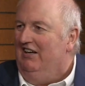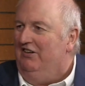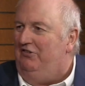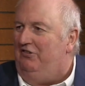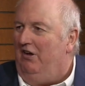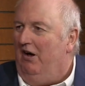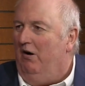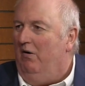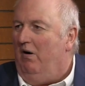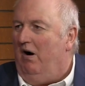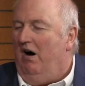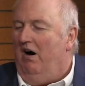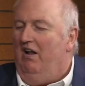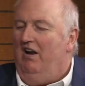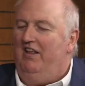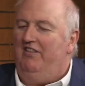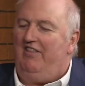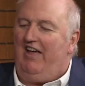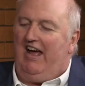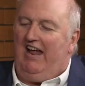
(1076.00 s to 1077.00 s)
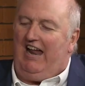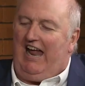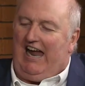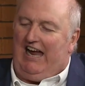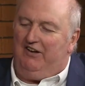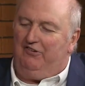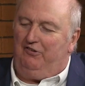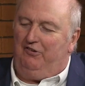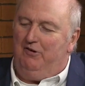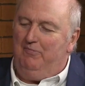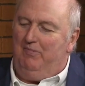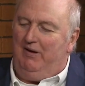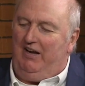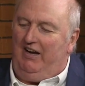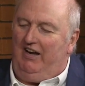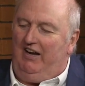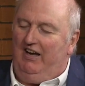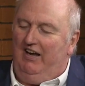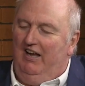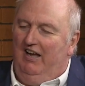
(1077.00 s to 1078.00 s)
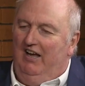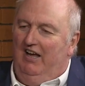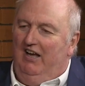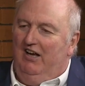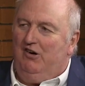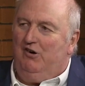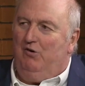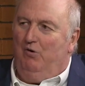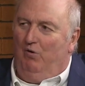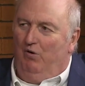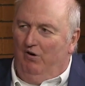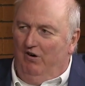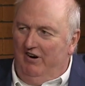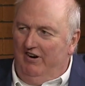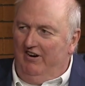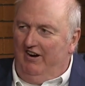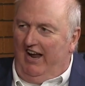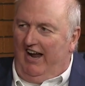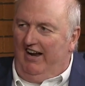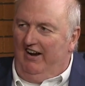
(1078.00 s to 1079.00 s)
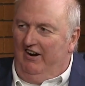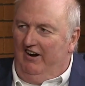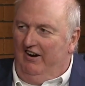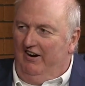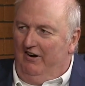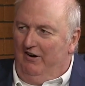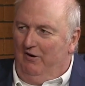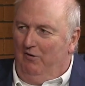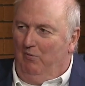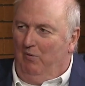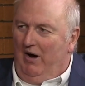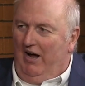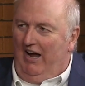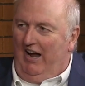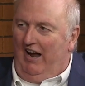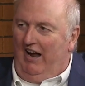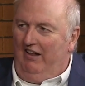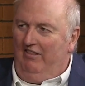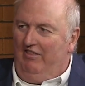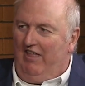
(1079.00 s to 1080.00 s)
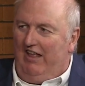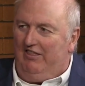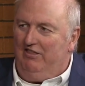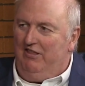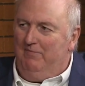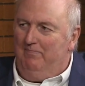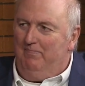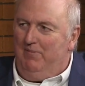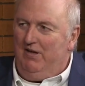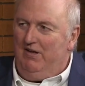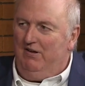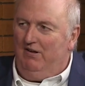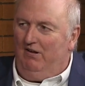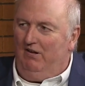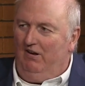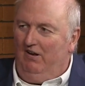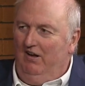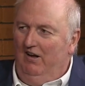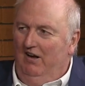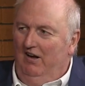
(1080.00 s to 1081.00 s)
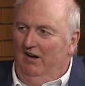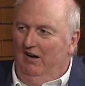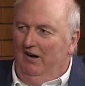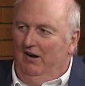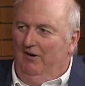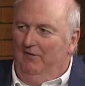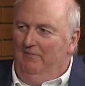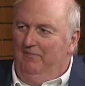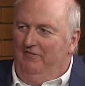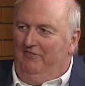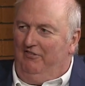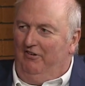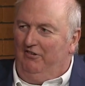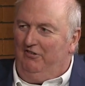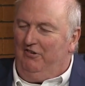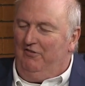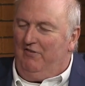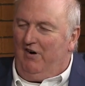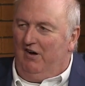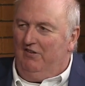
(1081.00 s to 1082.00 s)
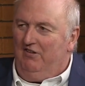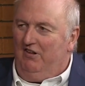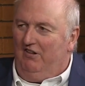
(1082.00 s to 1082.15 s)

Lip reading: So all of that has to be coordinated in a way that the bill, first of all, the